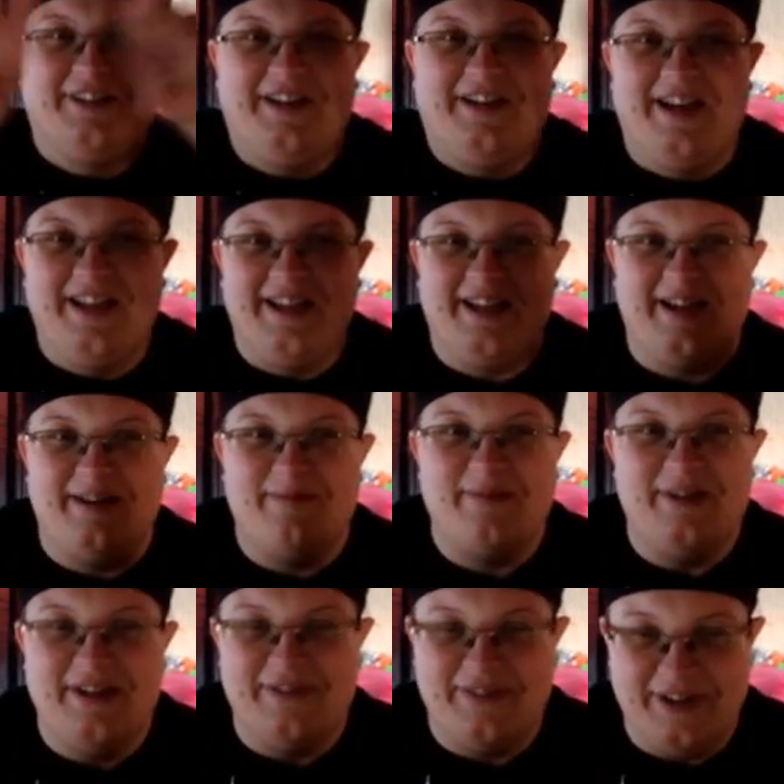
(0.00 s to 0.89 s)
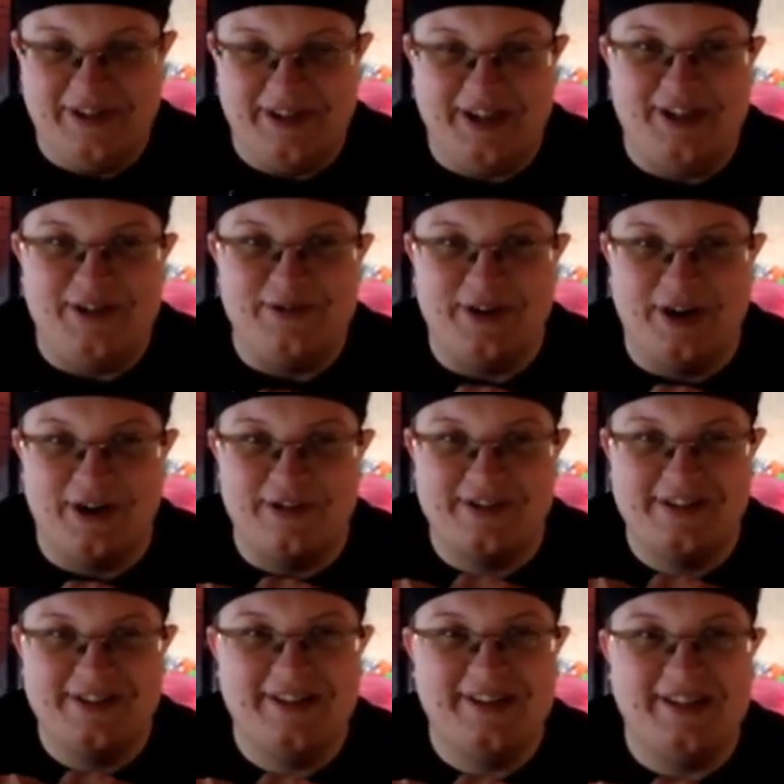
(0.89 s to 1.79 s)
and he gave me a very cute
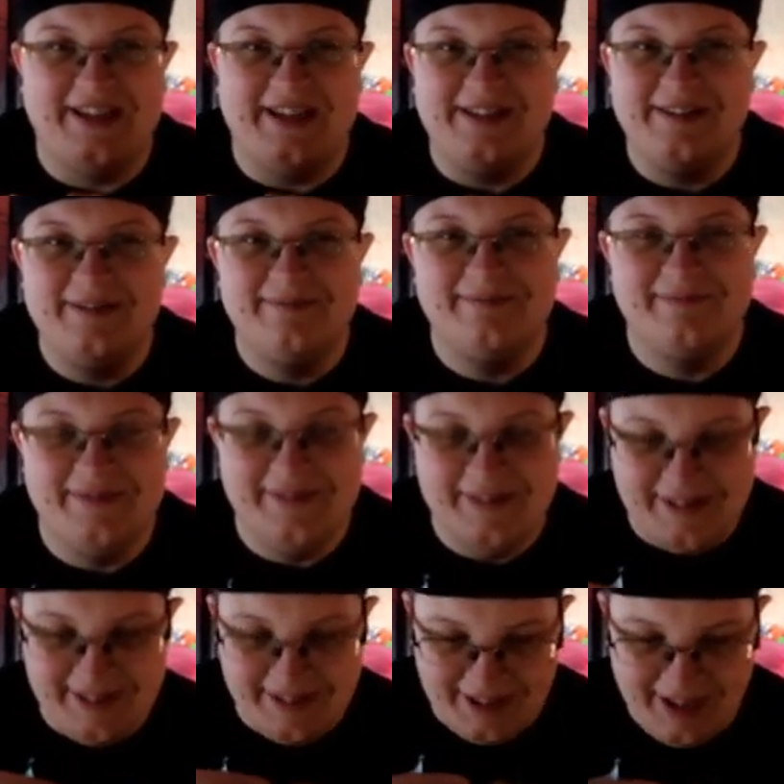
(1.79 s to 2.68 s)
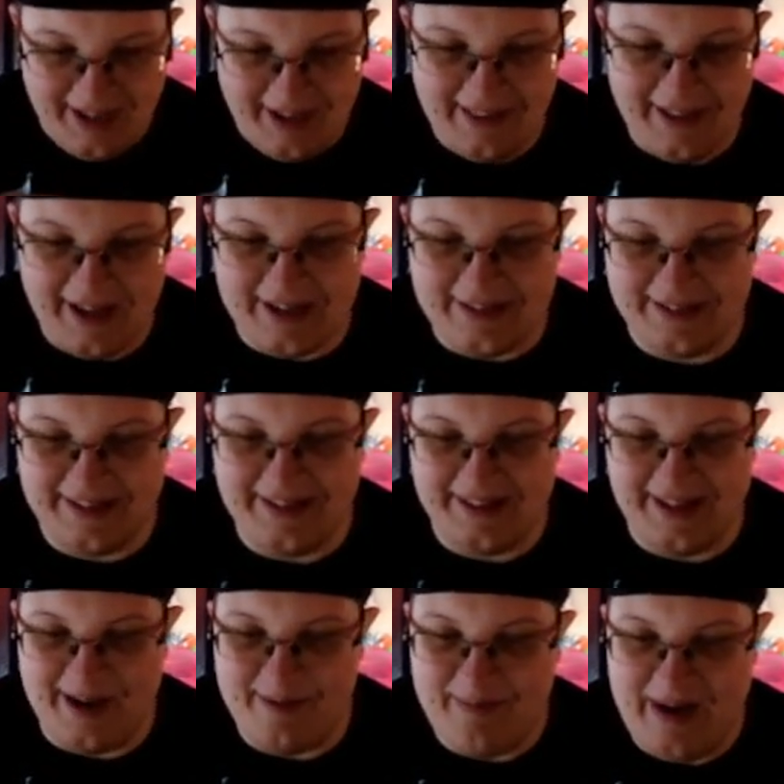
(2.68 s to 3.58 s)
heart thing, and
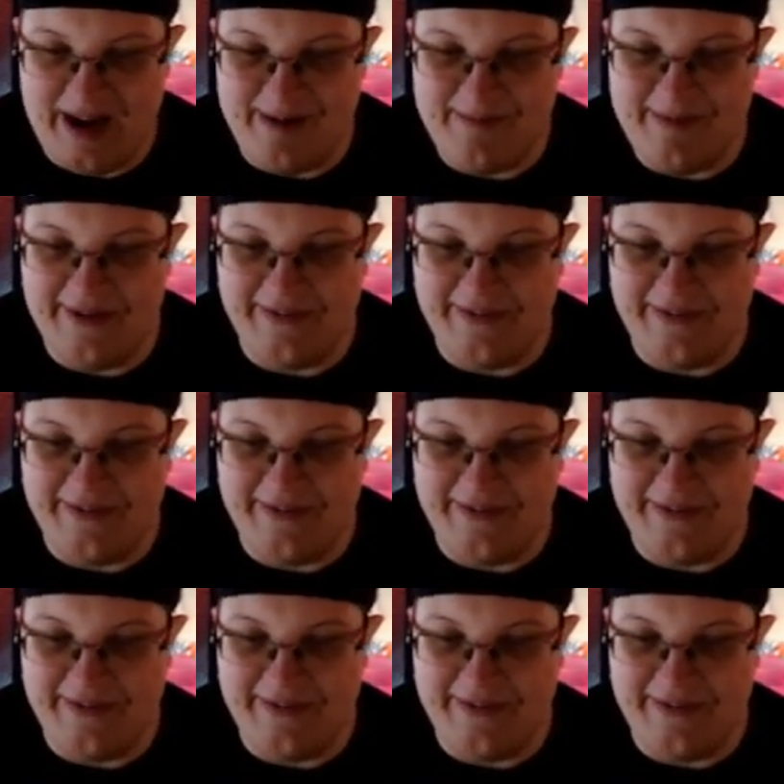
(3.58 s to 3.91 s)
that made me